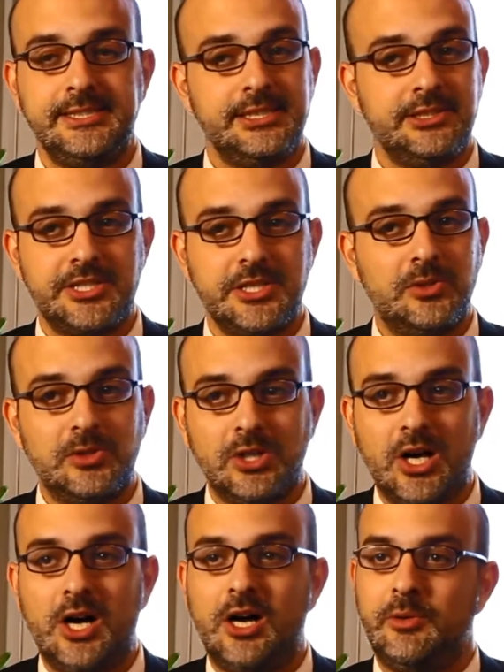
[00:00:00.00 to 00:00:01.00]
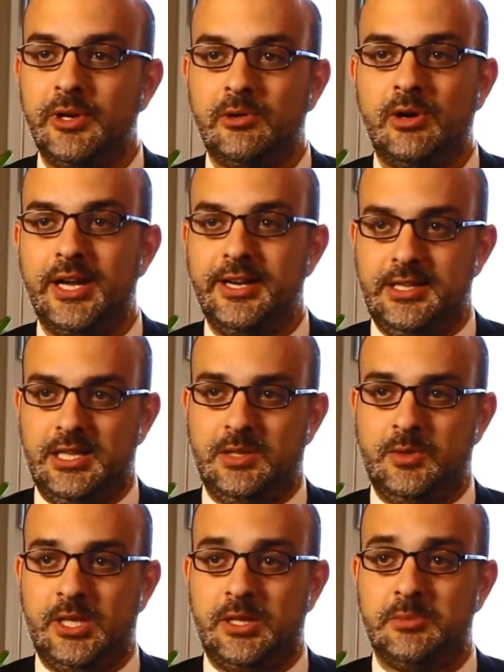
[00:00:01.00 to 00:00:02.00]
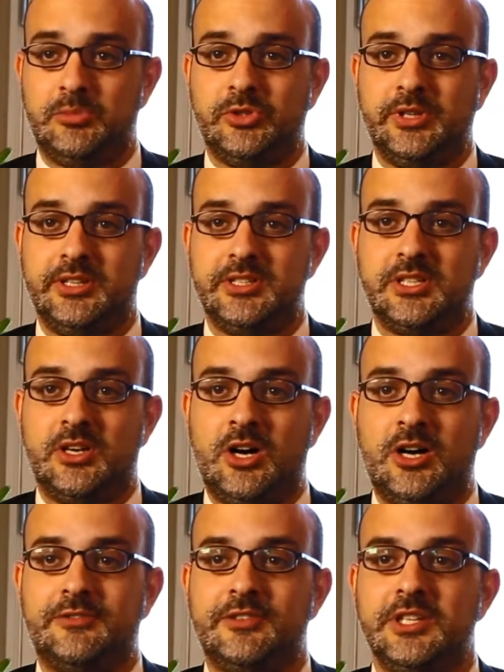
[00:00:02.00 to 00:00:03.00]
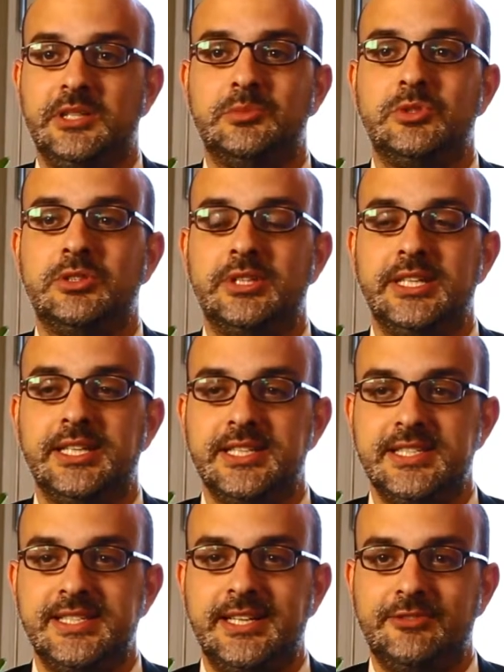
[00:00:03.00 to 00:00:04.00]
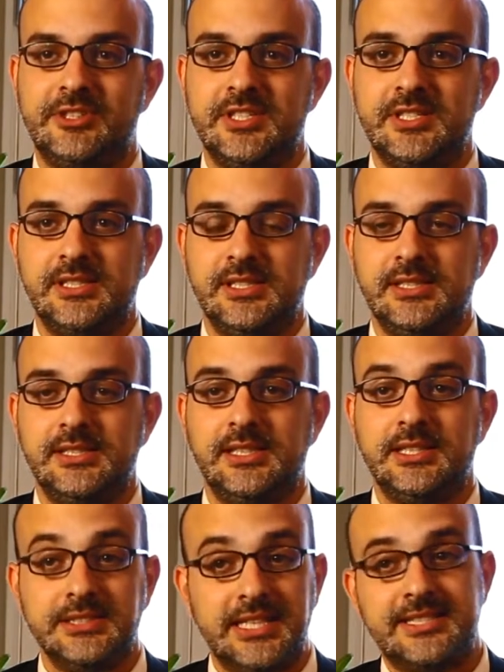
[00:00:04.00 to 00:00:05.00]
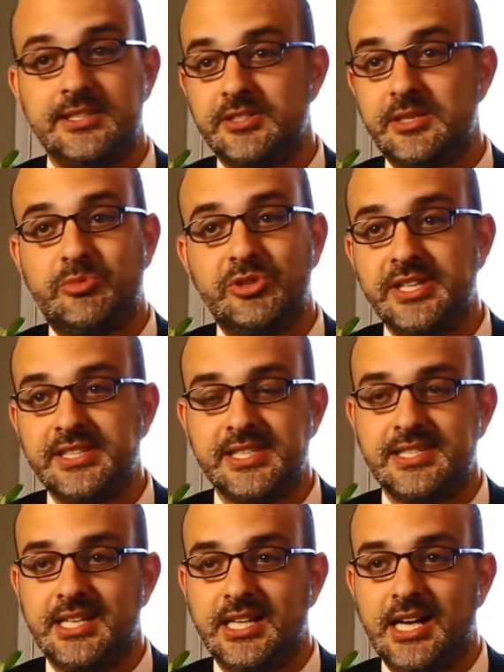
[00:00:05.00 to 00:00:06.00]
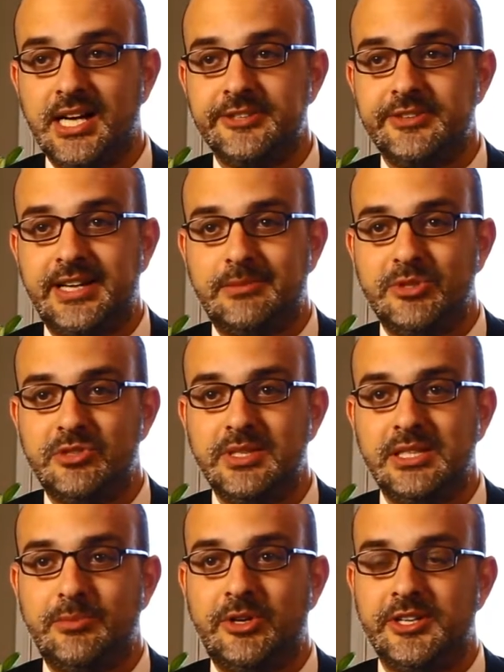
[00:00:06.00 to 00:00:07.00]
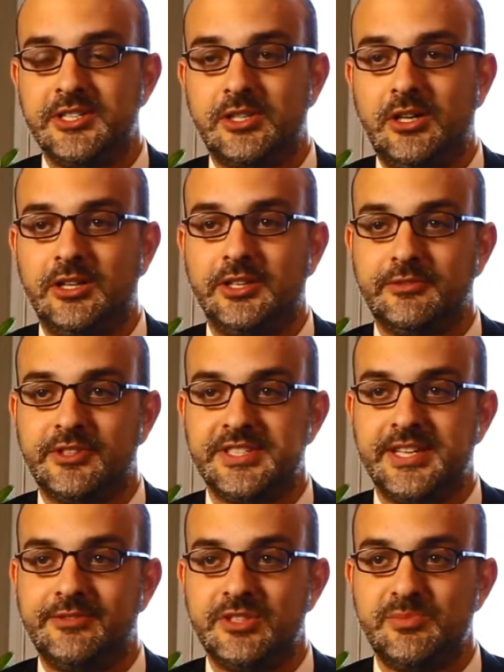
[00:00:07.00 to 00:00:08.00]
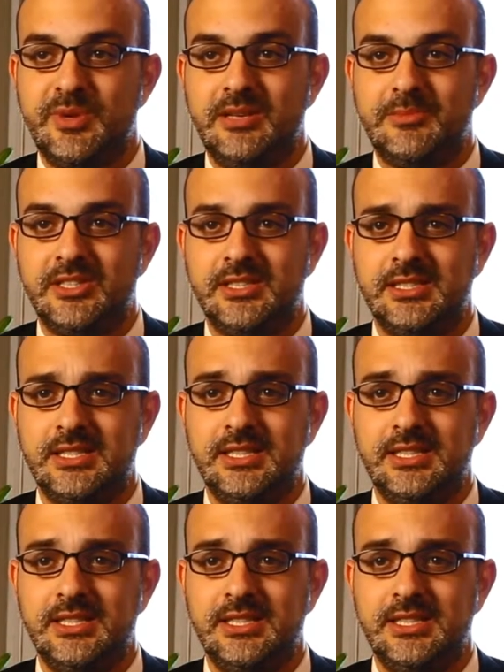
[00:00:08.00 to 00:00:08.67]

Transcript: There's no law requiring the employer to offer the employee any severance, unless there's a pre-existing contract between the parties calling for severance payment.